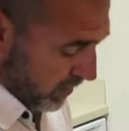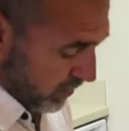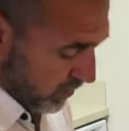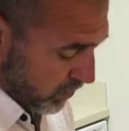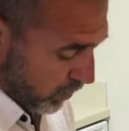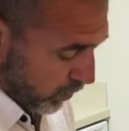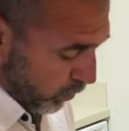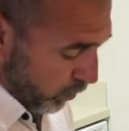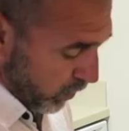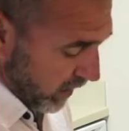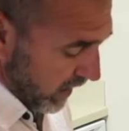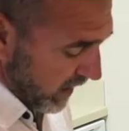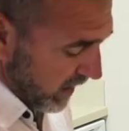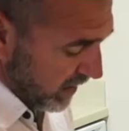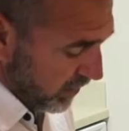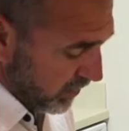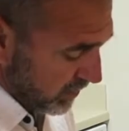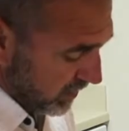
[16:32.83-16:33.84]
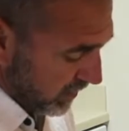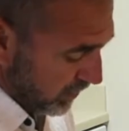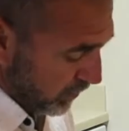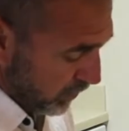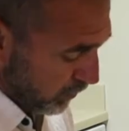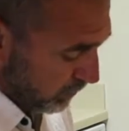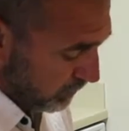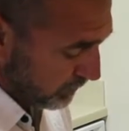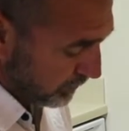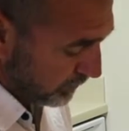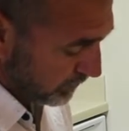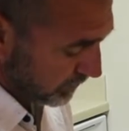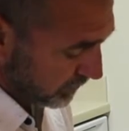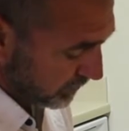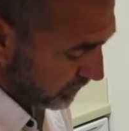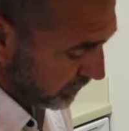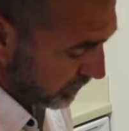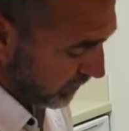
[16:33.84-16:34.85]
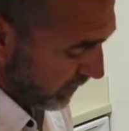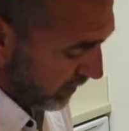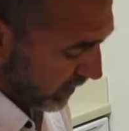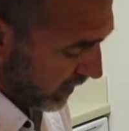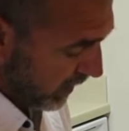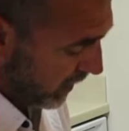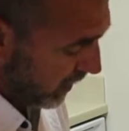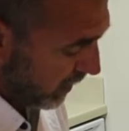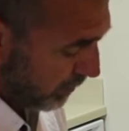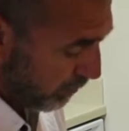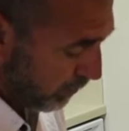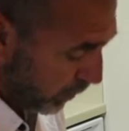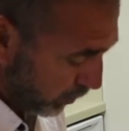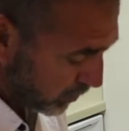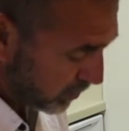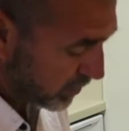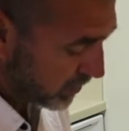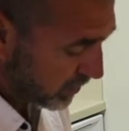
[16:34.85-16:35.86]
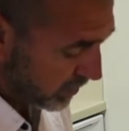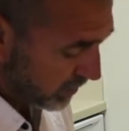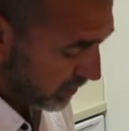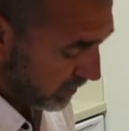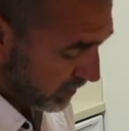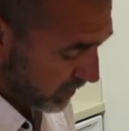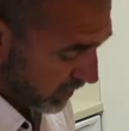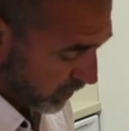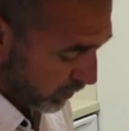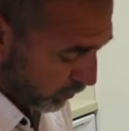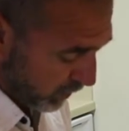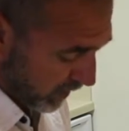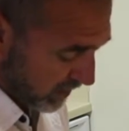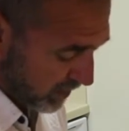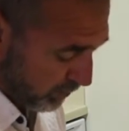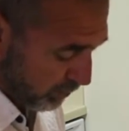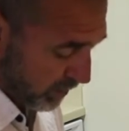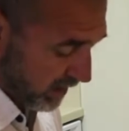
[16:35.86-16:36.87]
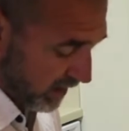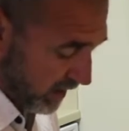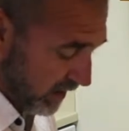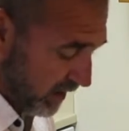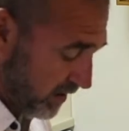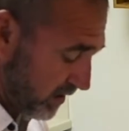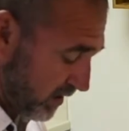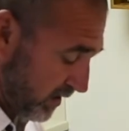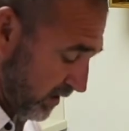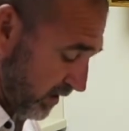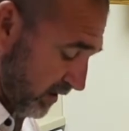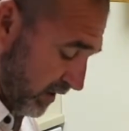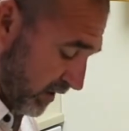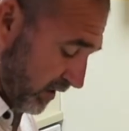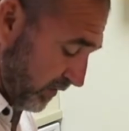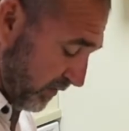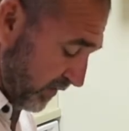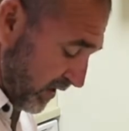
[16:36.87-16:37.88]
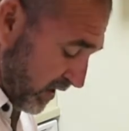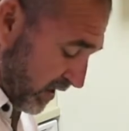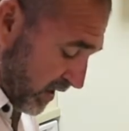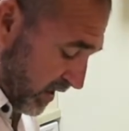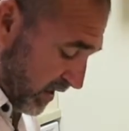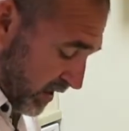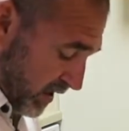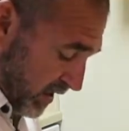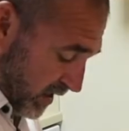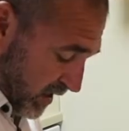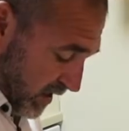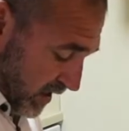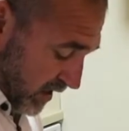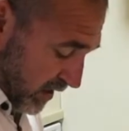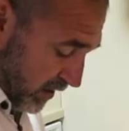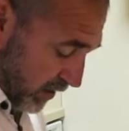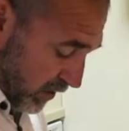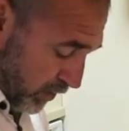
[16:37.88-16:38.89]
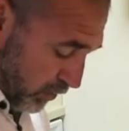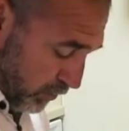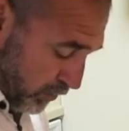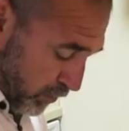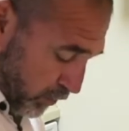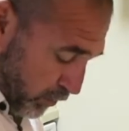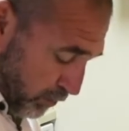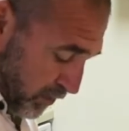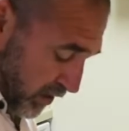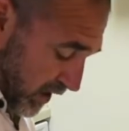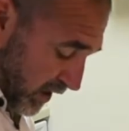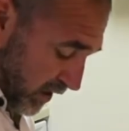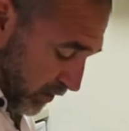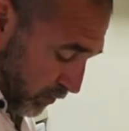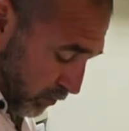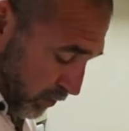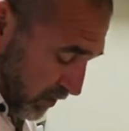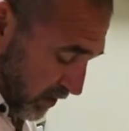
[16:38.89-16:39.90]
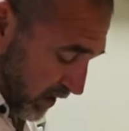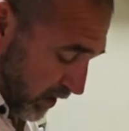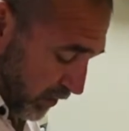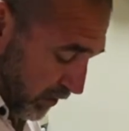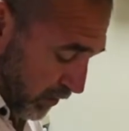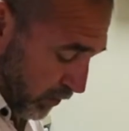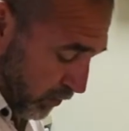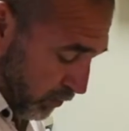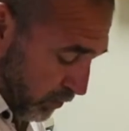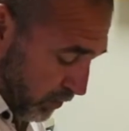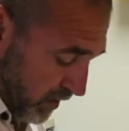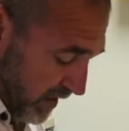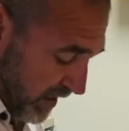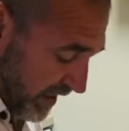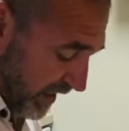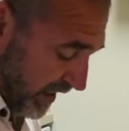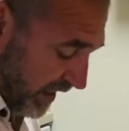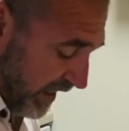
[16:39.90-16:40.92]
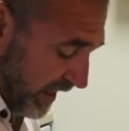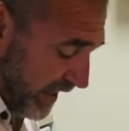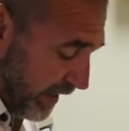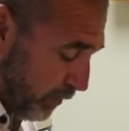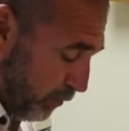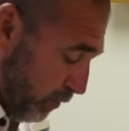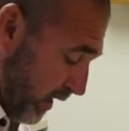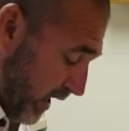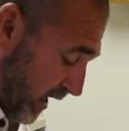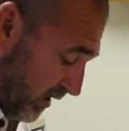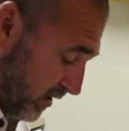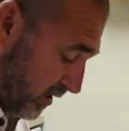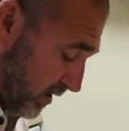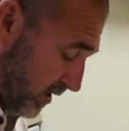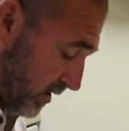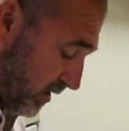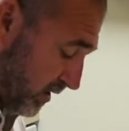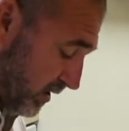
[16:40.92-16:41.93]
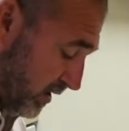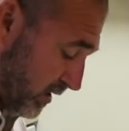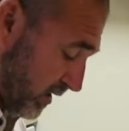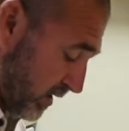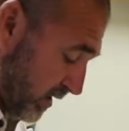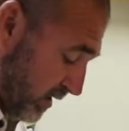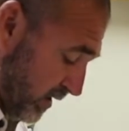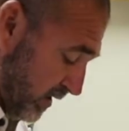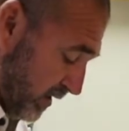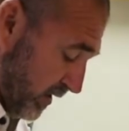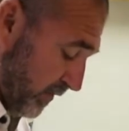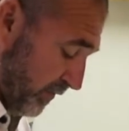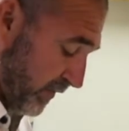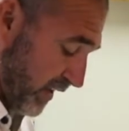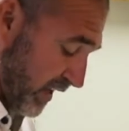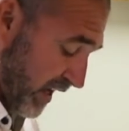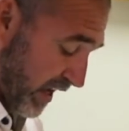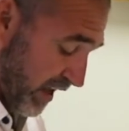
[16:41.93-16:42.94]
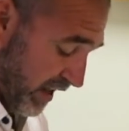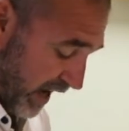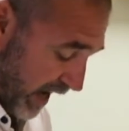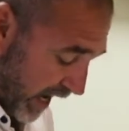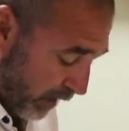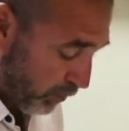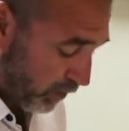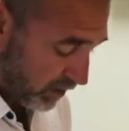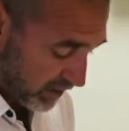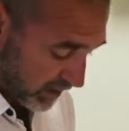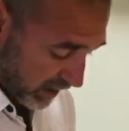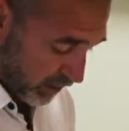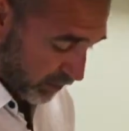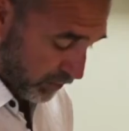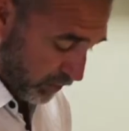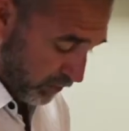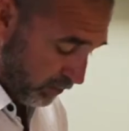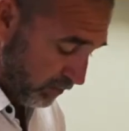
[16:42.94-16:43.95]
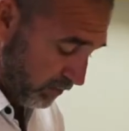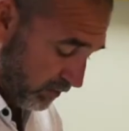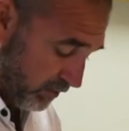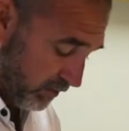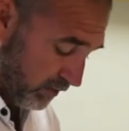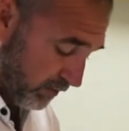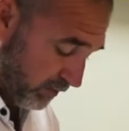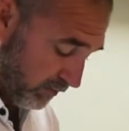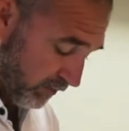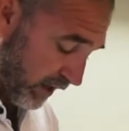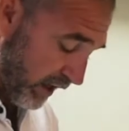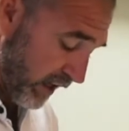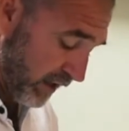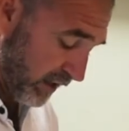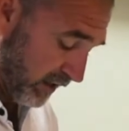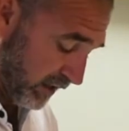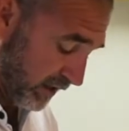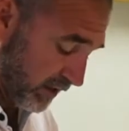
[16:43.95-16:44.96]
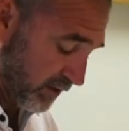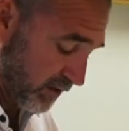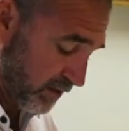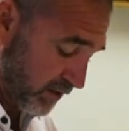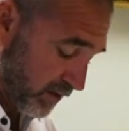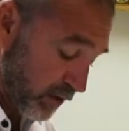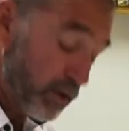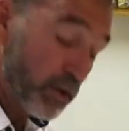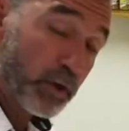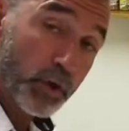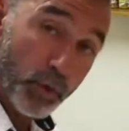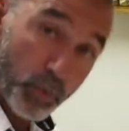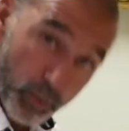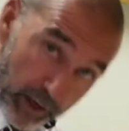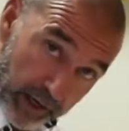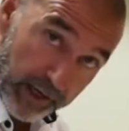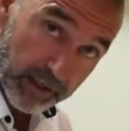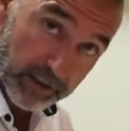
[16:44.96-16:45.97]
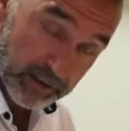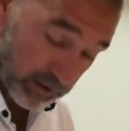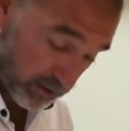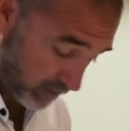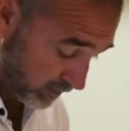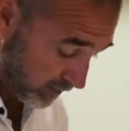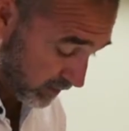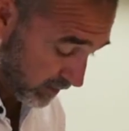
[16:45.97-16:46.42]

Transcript: So what I usually do, and most recipes and the YouTube channels will tell you, let it rest. And I will tell you that is correct.